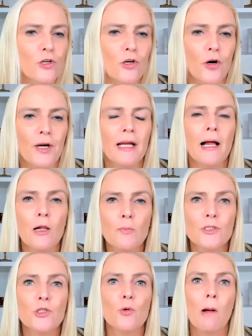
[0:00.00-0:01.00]
to learning
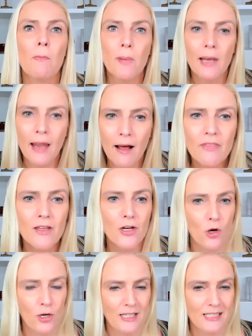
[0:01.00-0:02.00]
helps you apply the
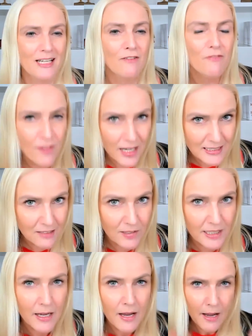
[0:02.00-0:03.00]
knowledge
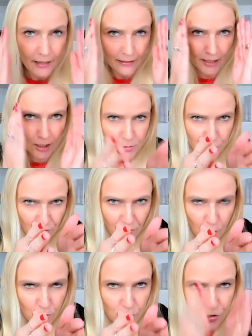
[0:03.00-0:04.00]
effectively and keeps you
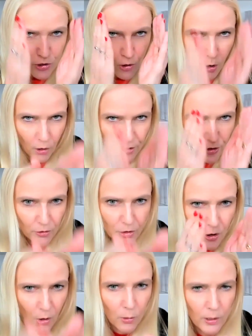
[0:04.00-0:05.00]
focused on
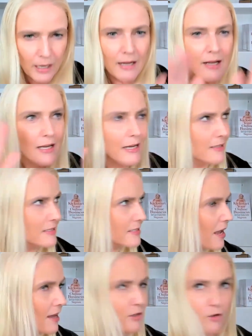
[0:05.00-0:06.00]
your goal
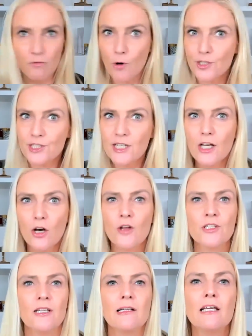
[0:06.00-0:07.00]
instead of watching
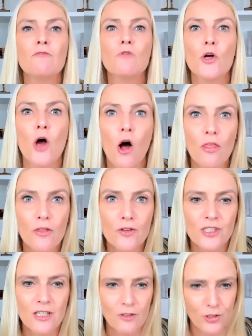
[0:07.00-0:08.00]
constantly what
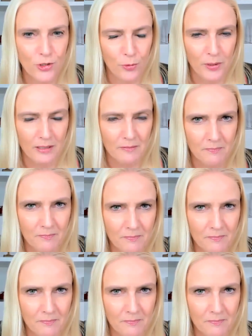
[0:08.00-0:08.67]
others are doing